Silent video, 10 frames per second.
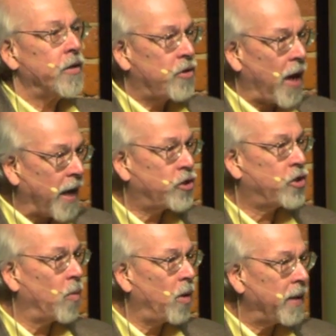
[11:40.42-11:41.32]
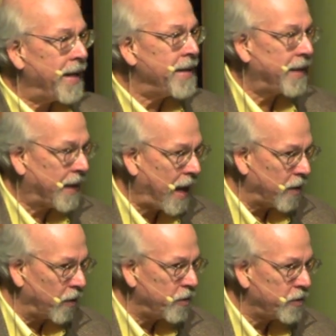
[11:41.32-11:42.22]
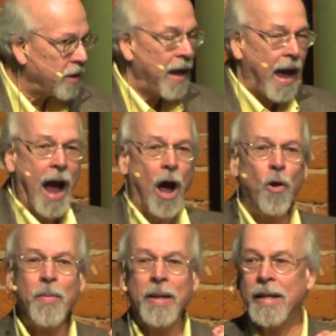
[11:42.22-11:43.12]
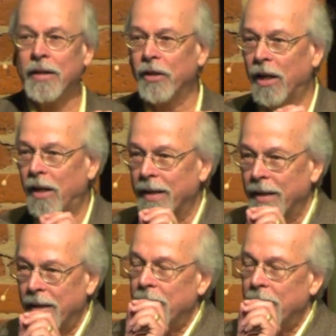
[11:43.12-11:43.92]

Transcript: textual indicators, how many little